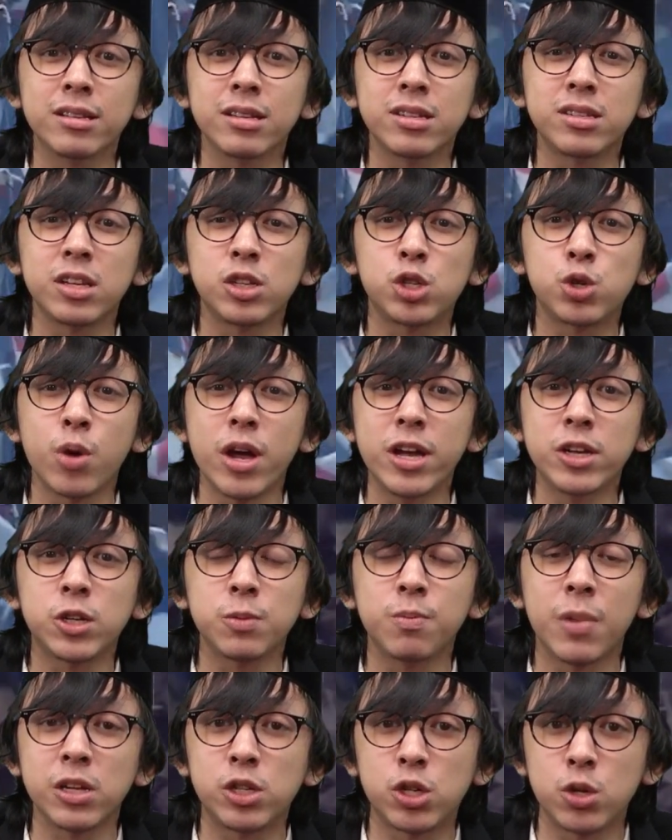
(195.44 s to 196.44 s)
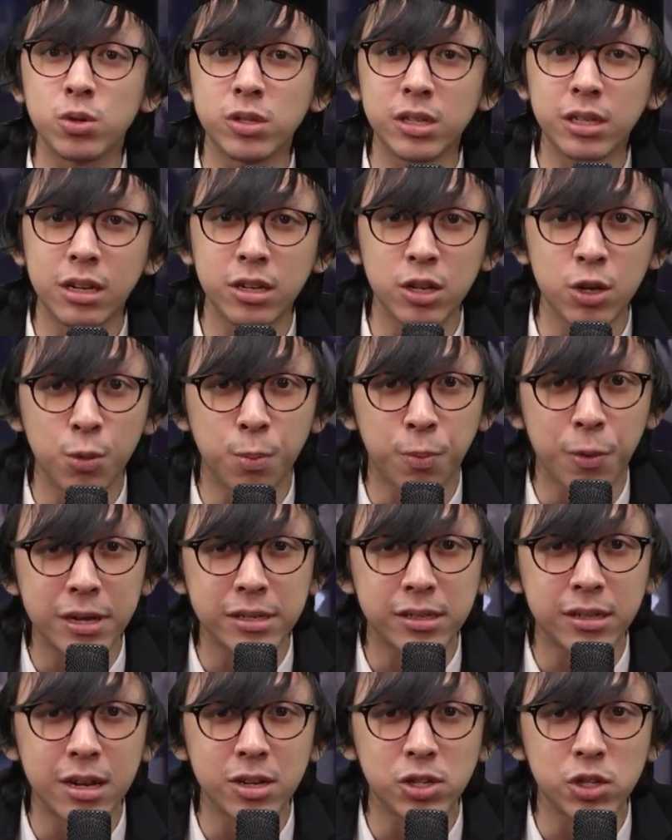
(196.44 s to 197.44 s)
the situation by choosing a new
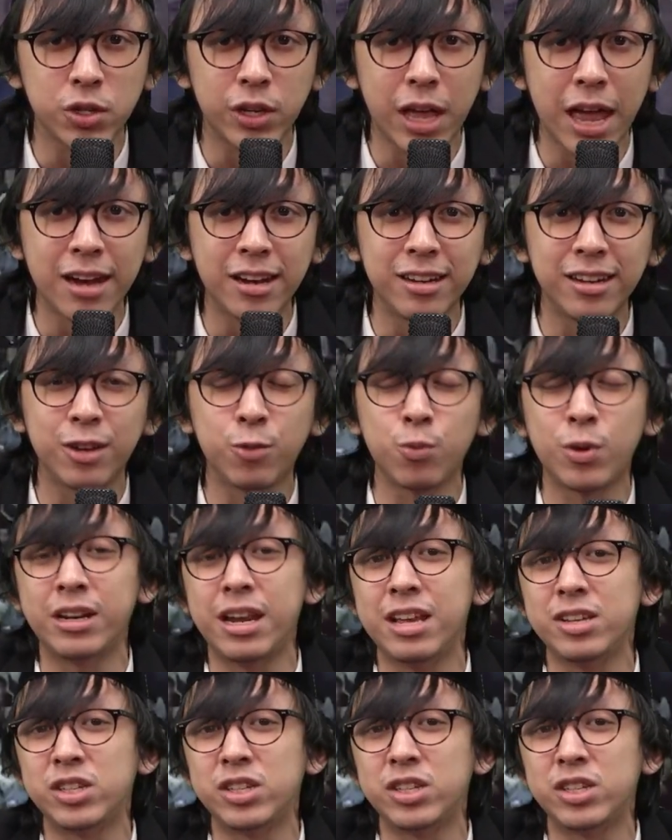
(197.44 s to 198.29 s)
presidential candidate when they